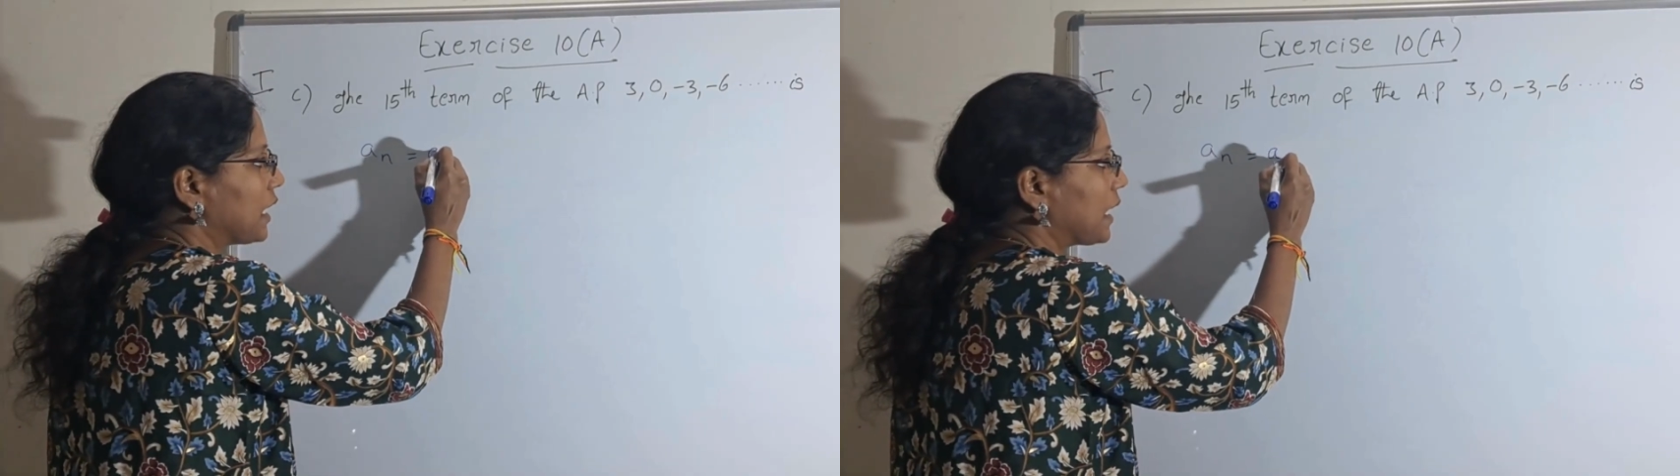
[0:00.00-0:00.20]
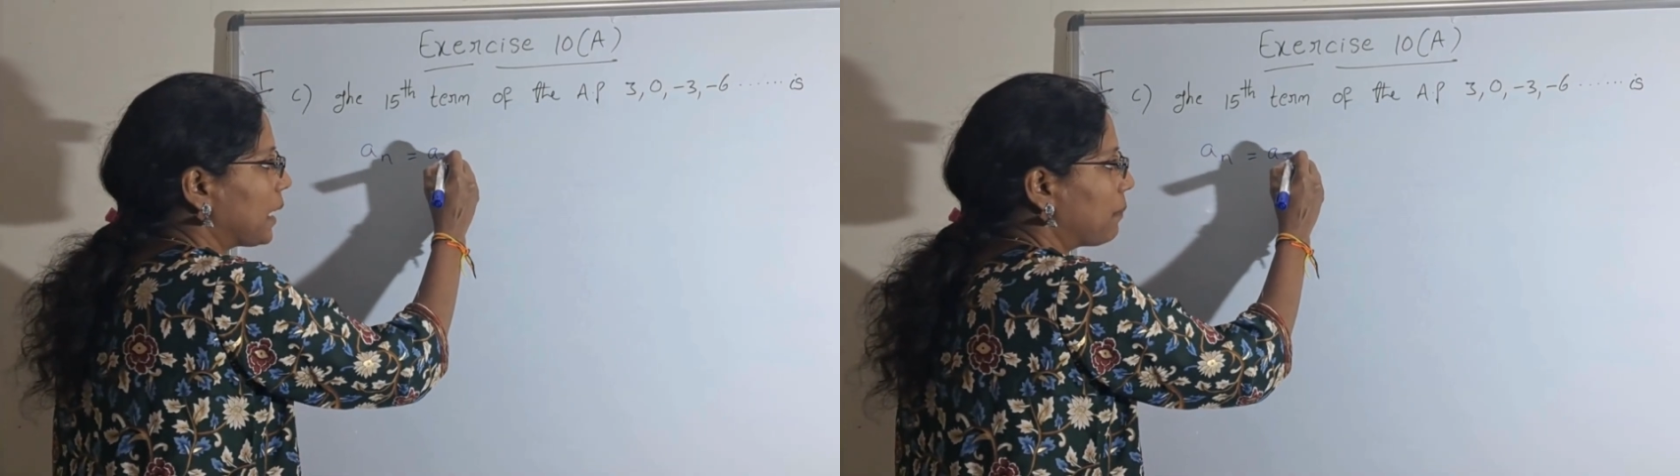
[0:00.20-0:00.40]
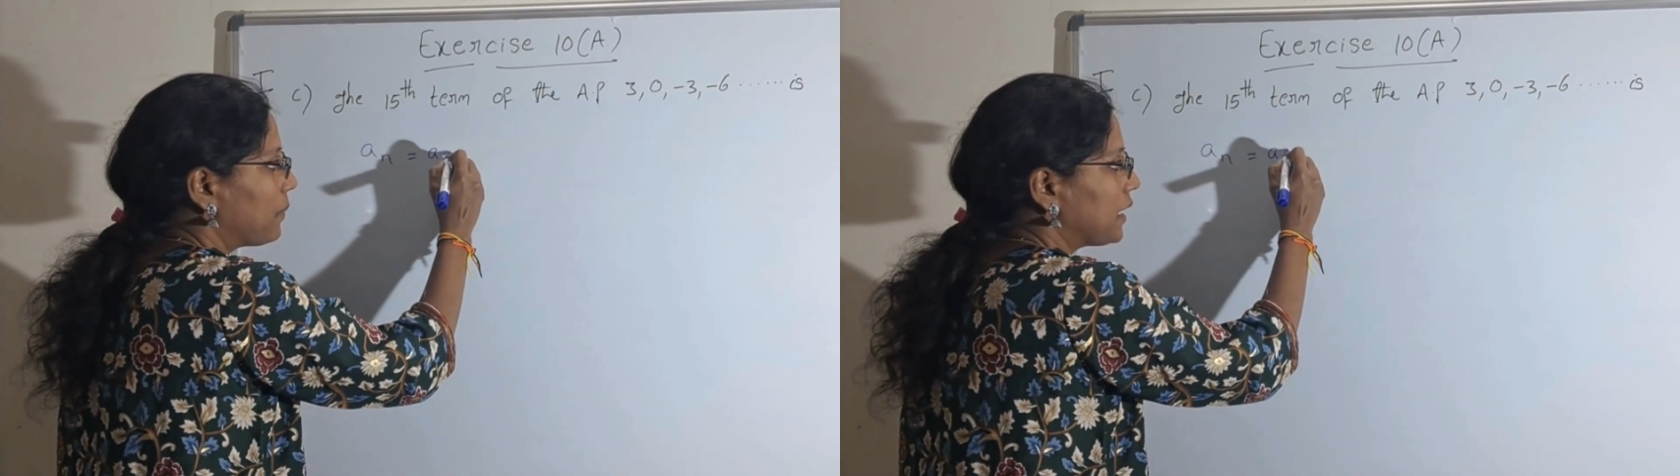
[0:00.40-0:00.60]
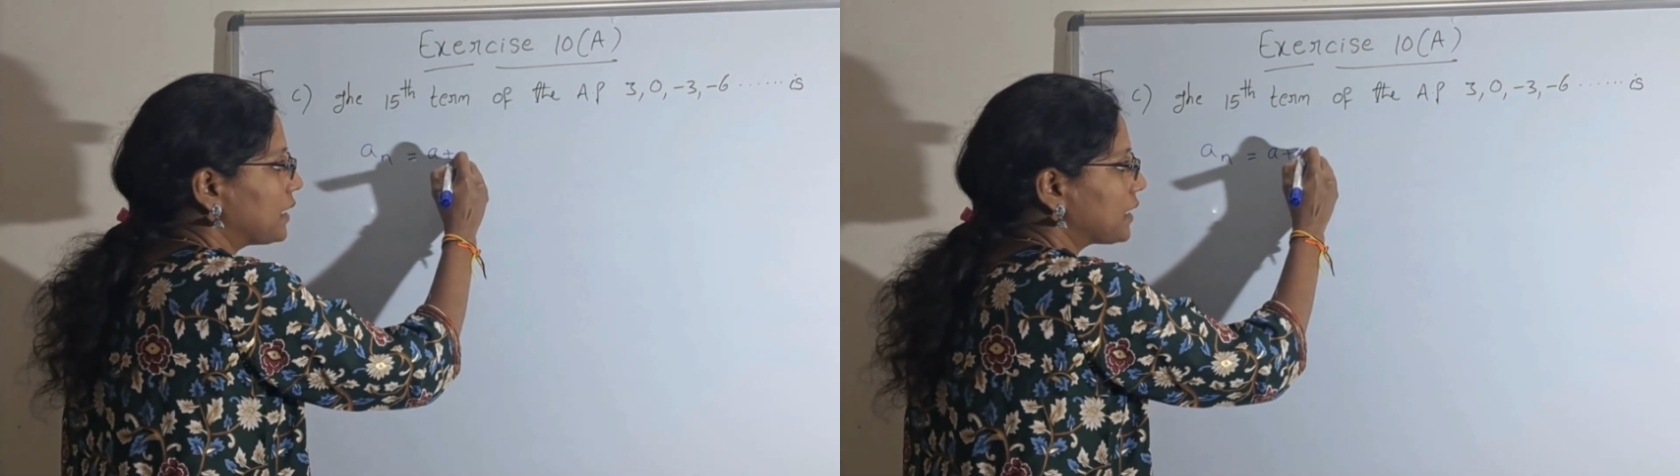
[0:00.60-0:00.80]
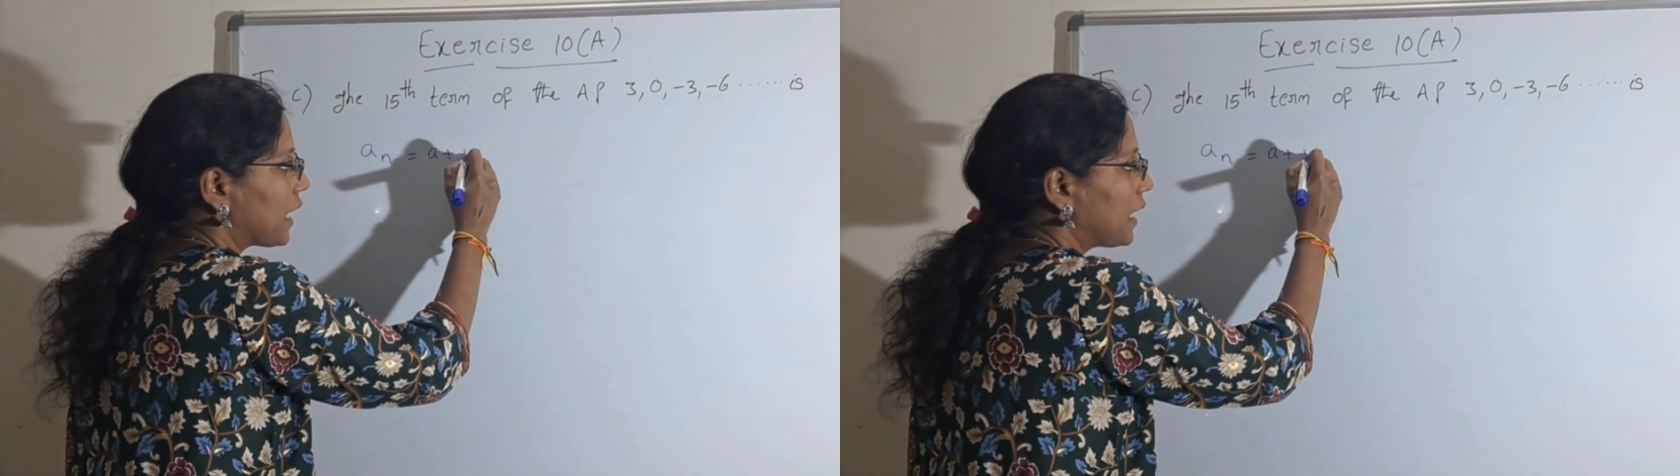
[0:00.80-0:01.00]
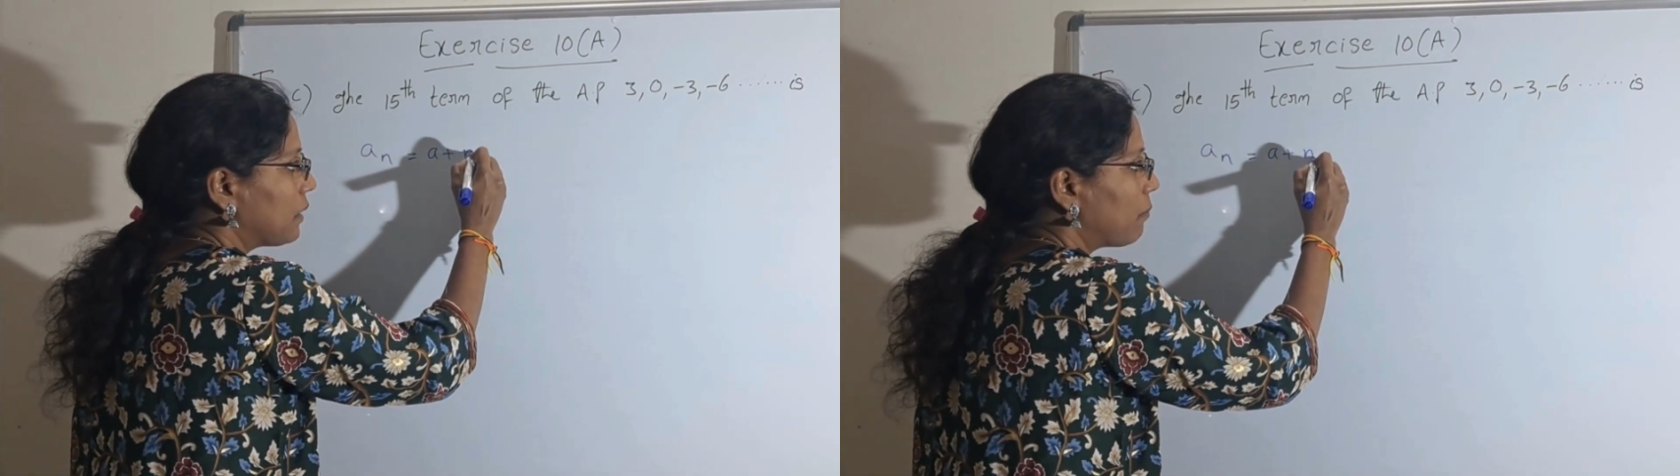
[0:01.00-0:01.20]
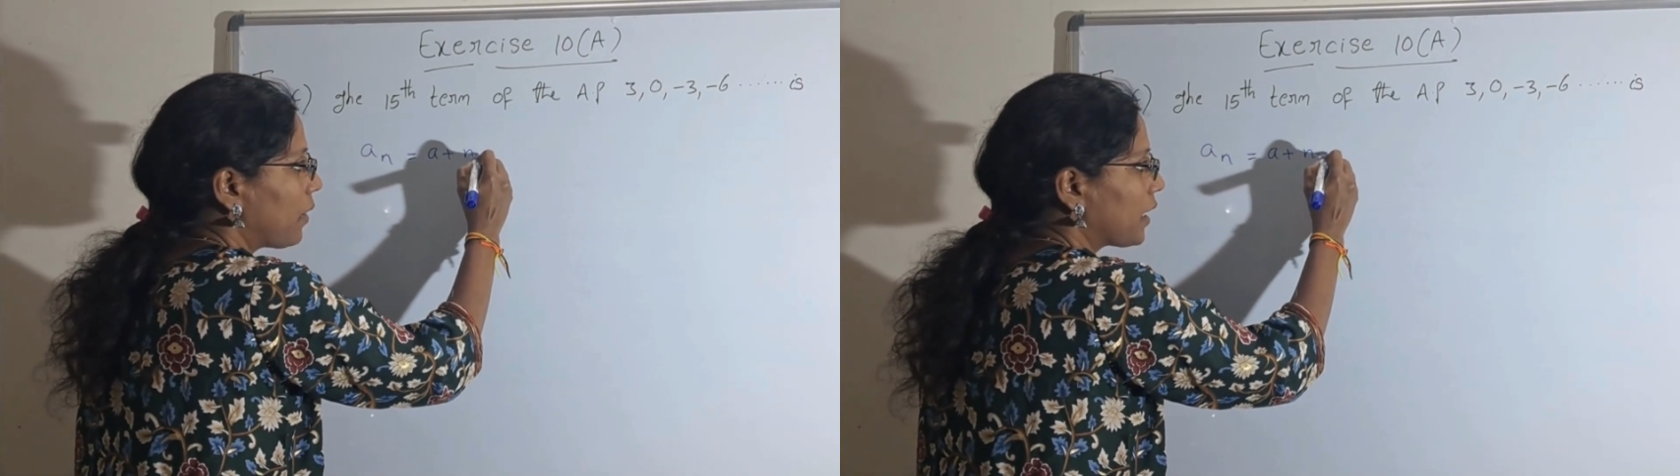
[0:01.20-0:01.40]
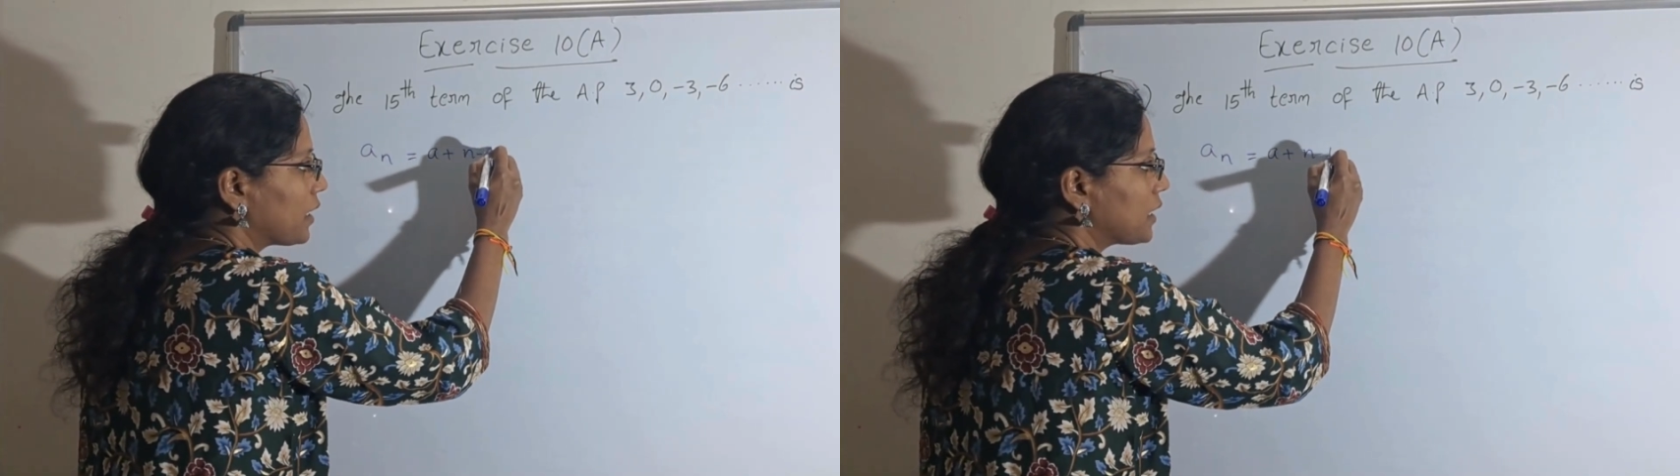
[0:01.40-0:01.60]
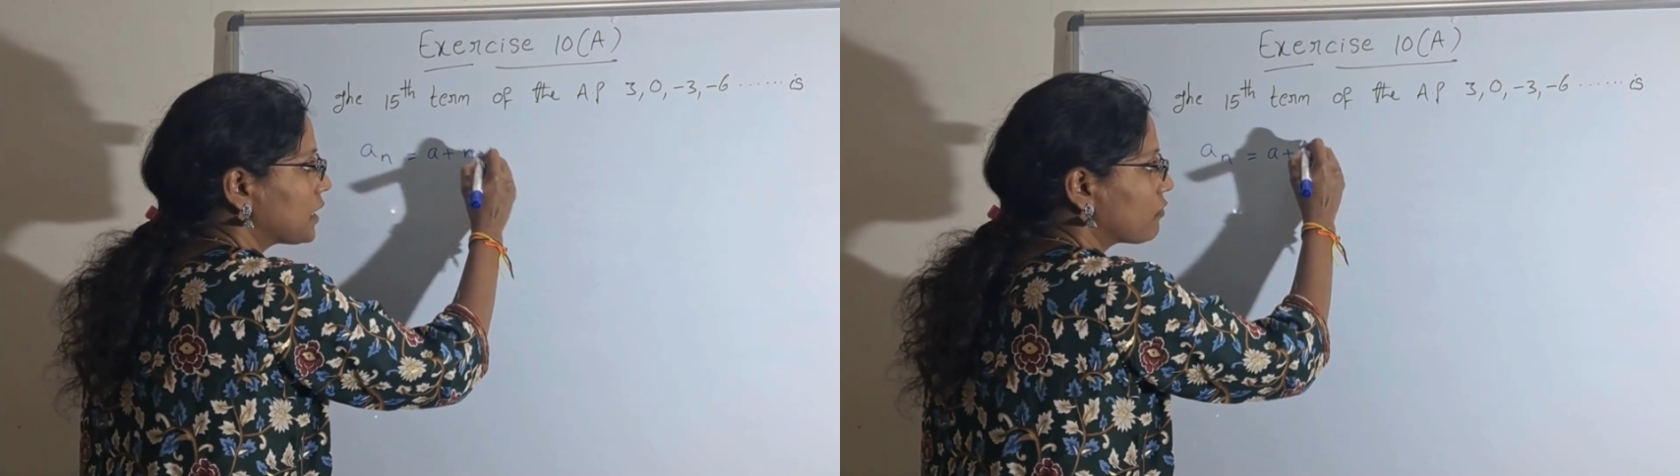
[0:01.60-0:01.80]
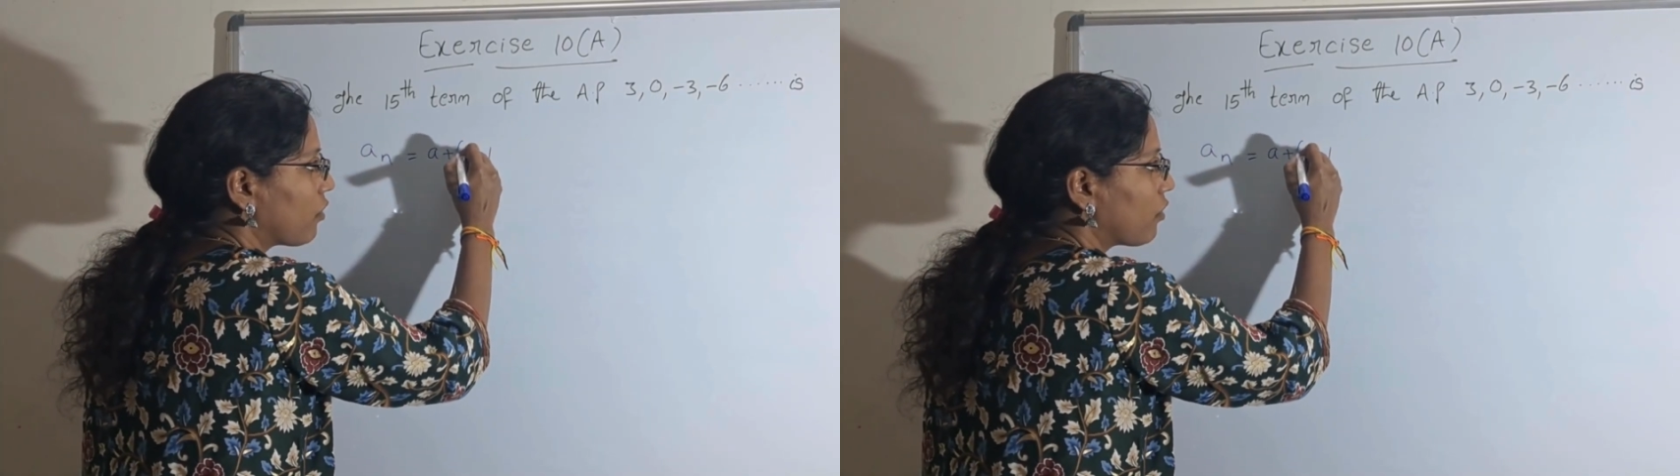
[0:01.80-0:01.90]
A plus n minus